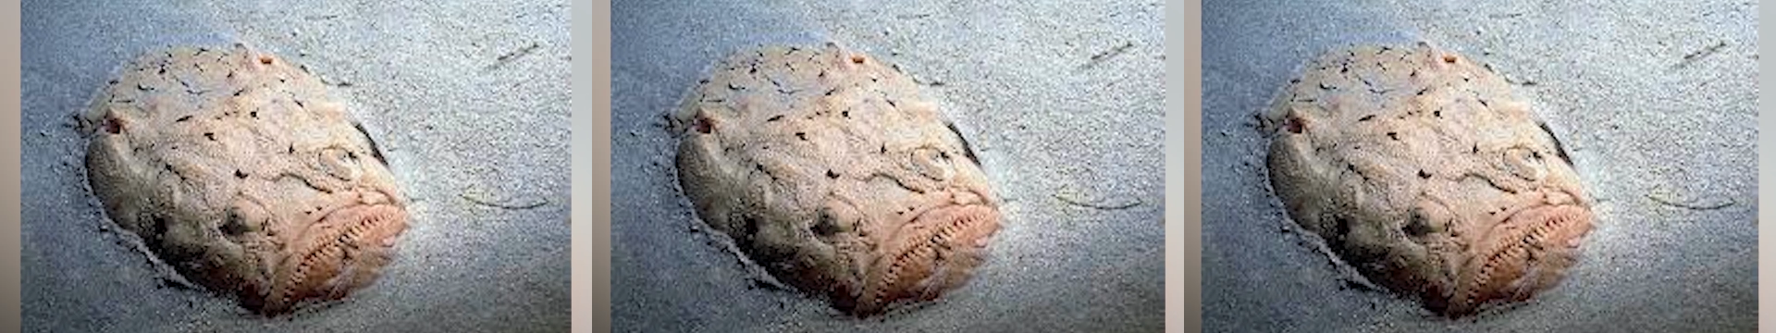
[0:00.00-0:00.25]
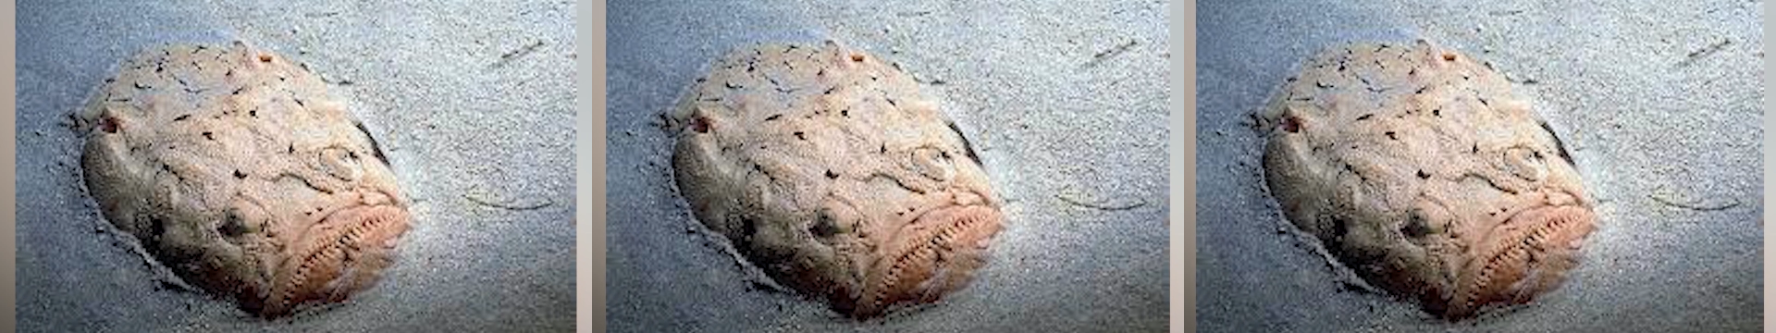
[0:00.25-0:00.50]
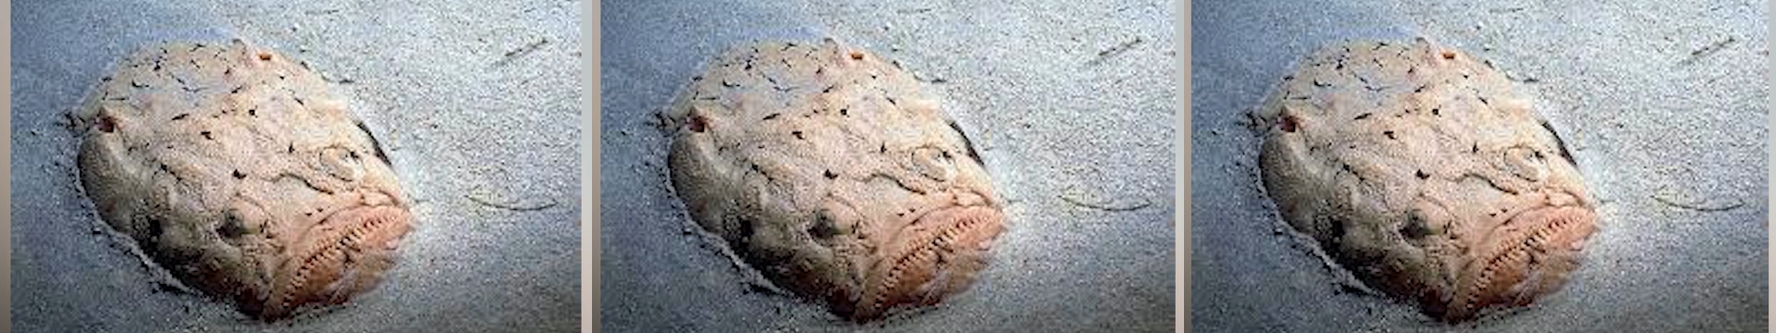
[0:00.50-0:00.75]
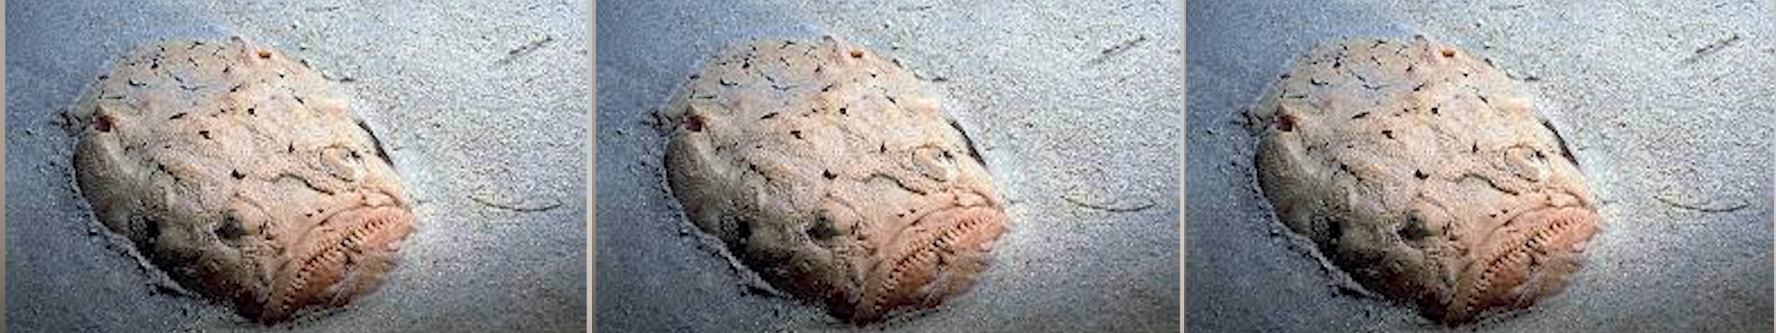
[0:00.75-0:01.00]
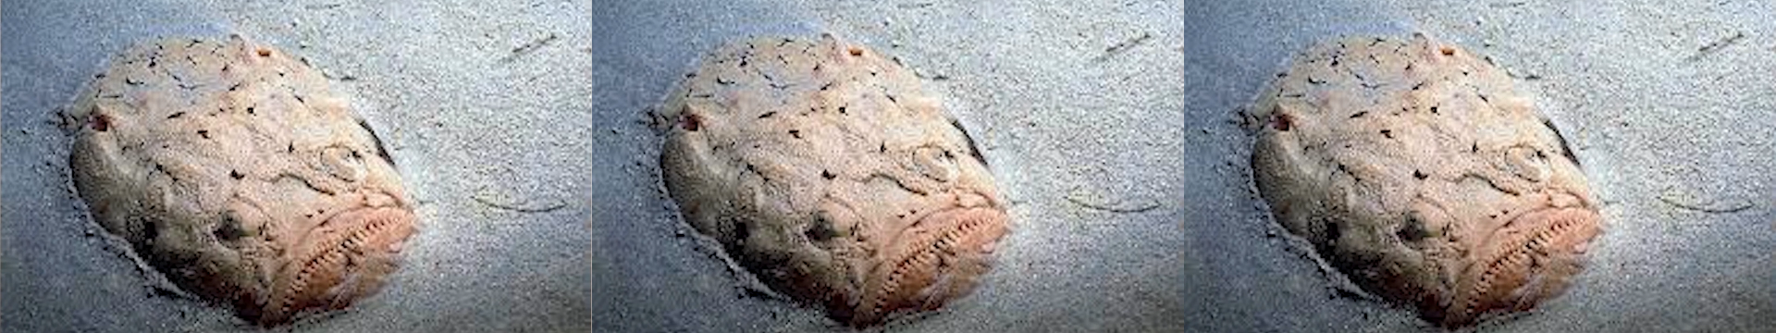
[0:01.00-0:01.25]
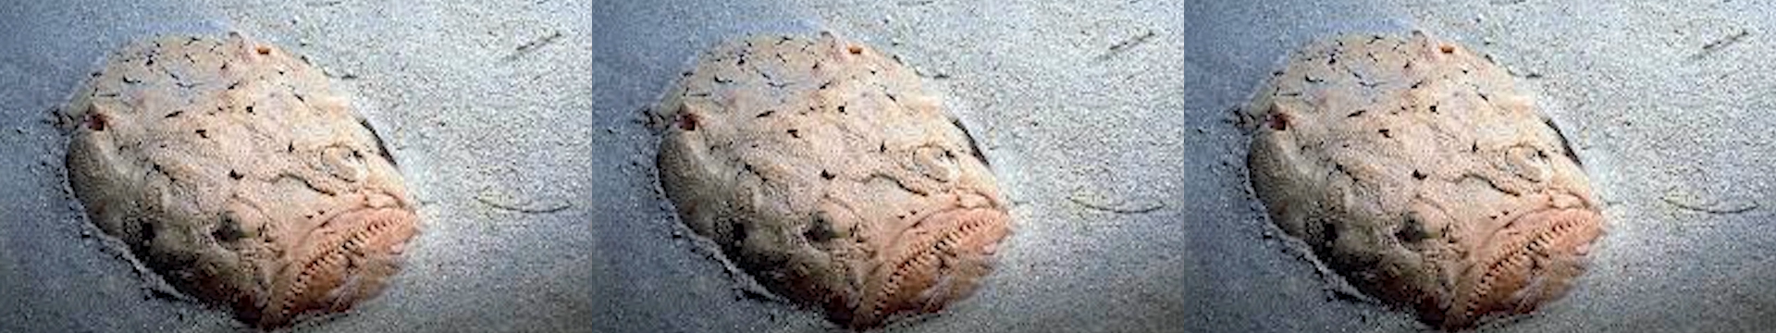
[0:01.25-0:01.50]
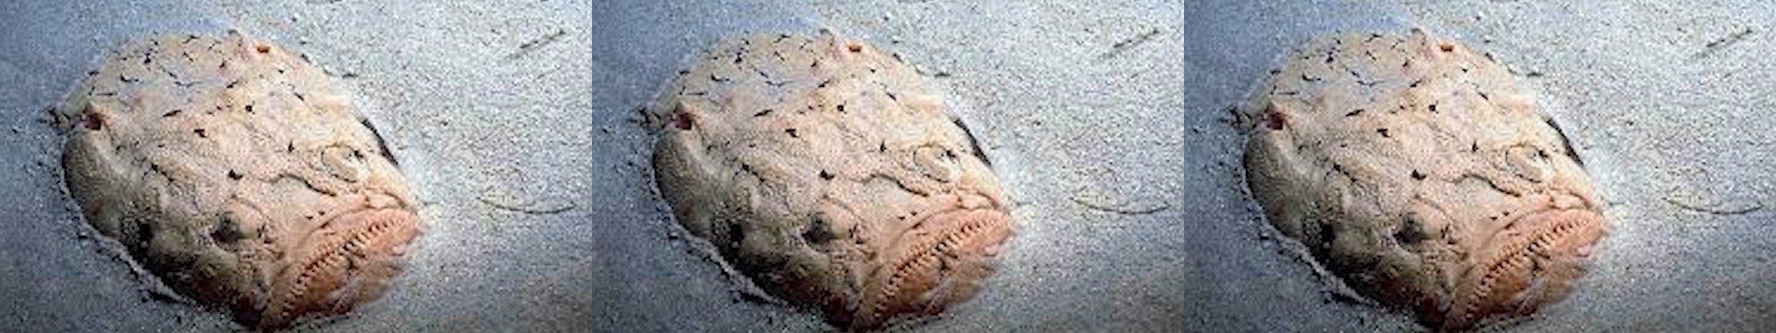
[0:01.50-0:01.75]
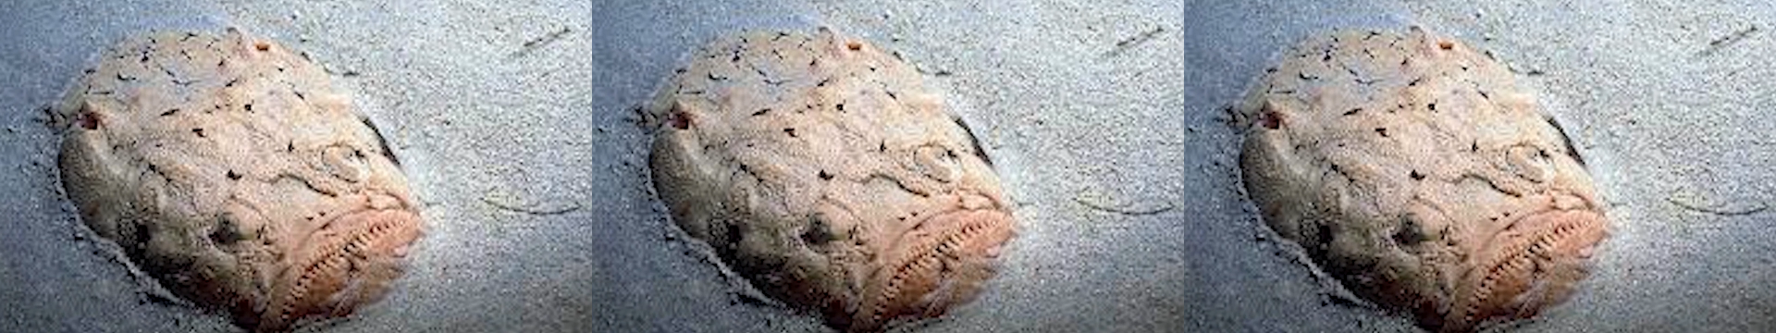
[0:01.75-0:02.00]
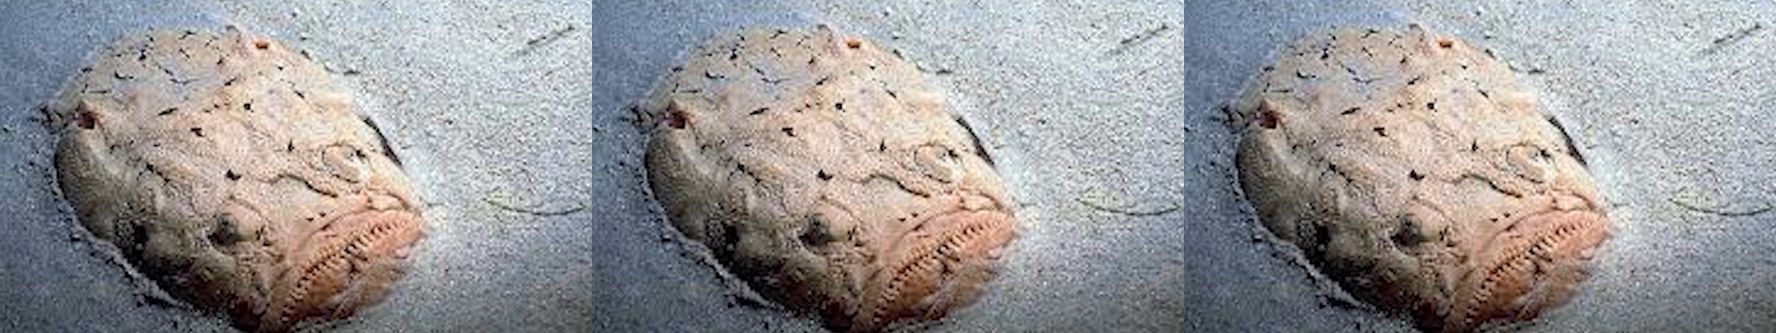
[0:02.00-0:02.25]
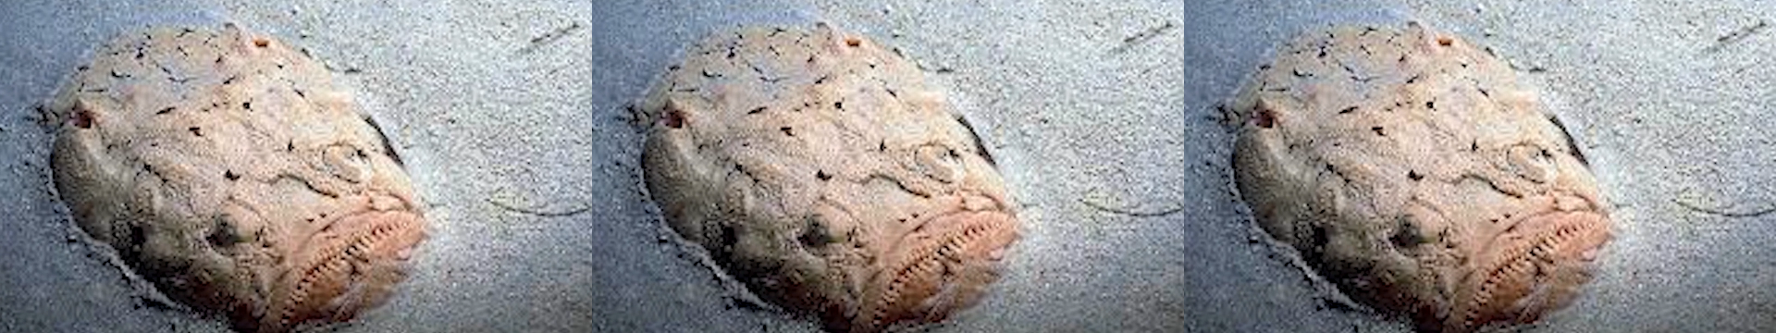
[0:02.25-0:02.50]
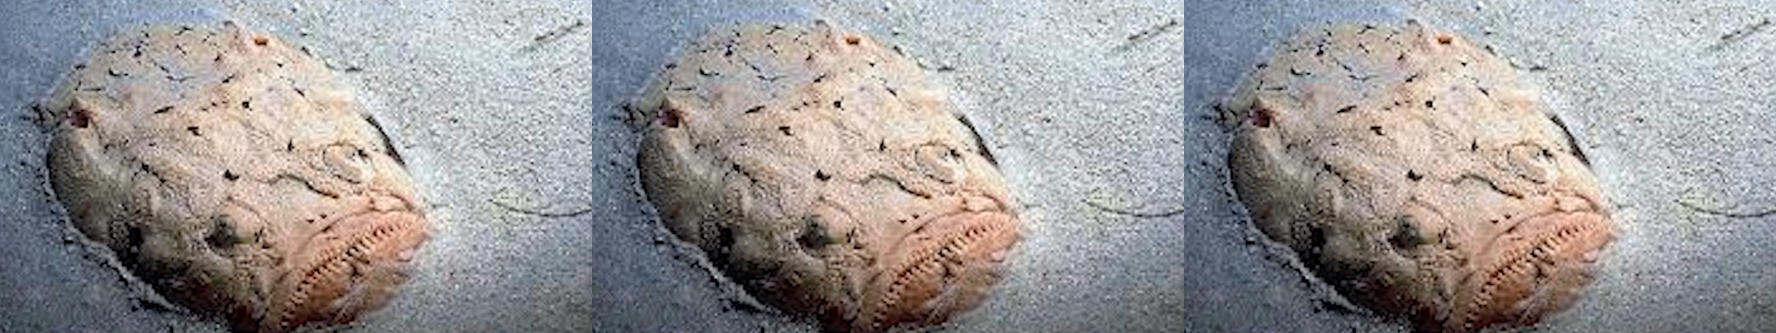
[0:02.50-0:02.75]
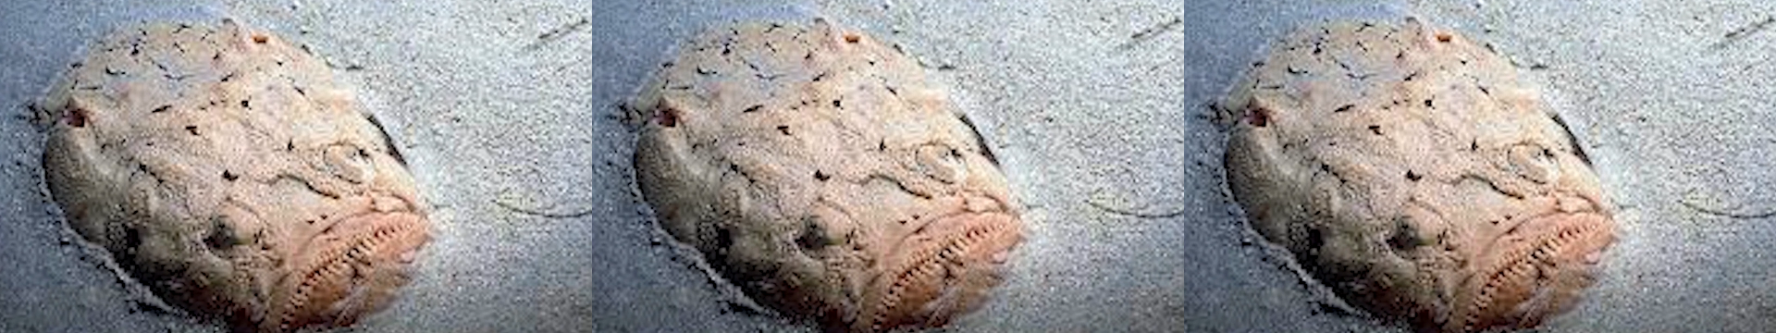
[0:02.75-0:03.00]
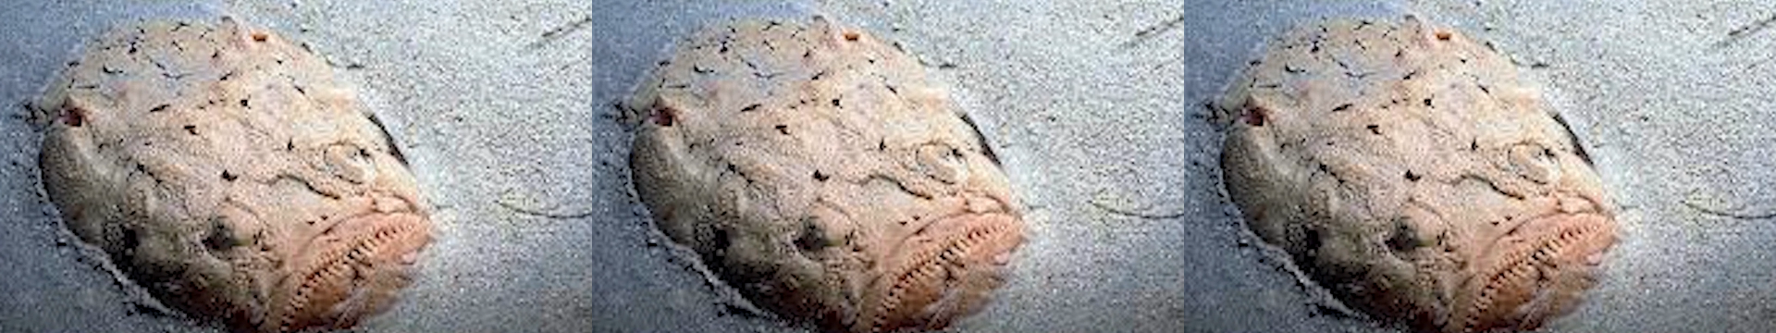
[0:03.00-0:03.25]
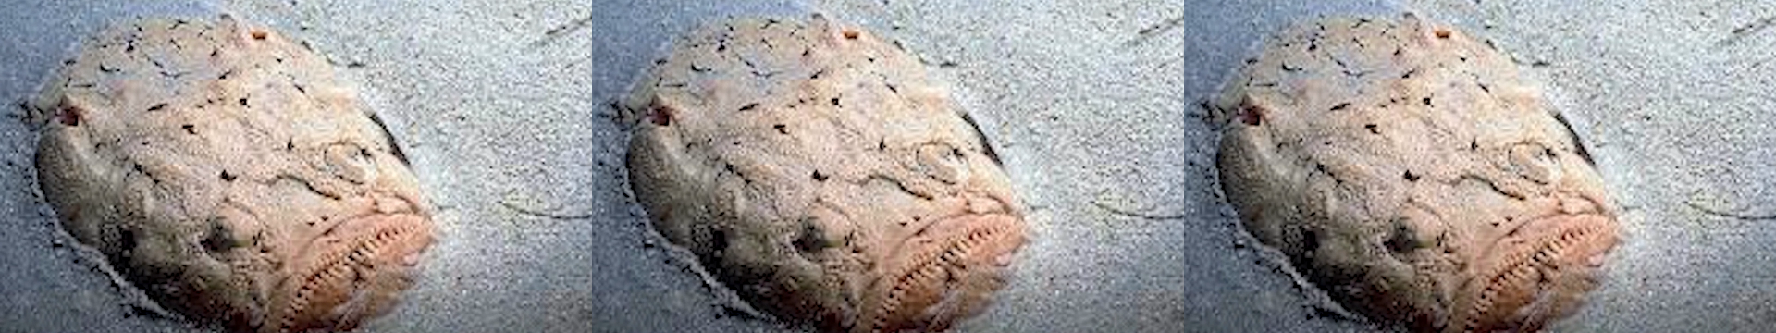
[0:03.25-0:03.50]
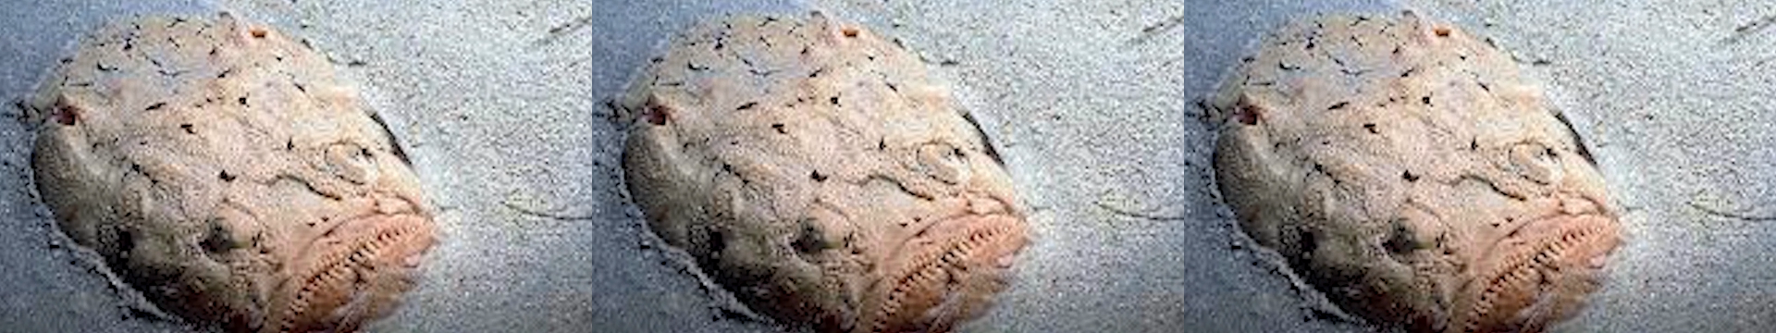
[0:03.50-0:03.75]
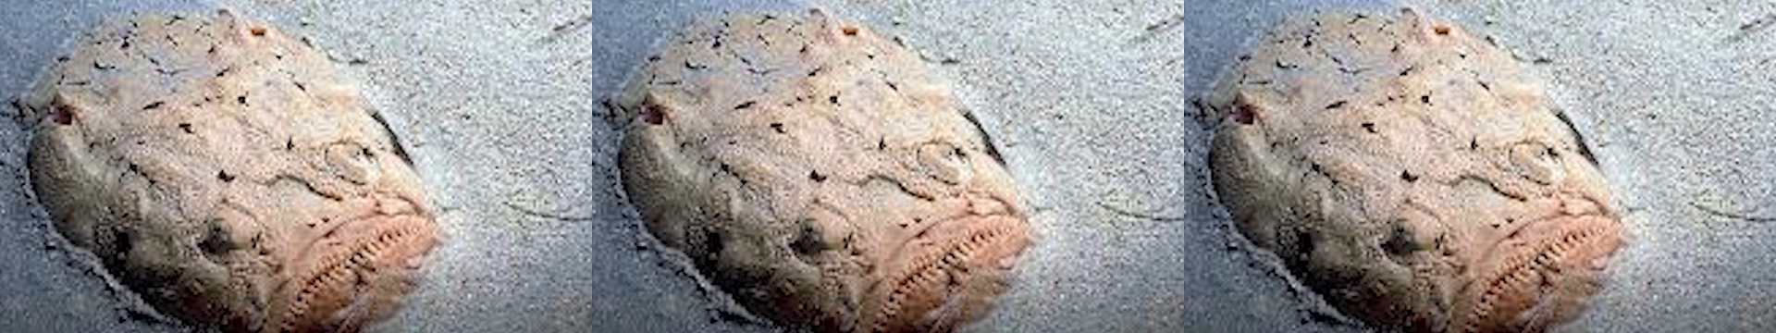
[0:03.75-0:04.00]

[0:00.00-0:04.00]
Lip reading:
[unreadable: no face in view]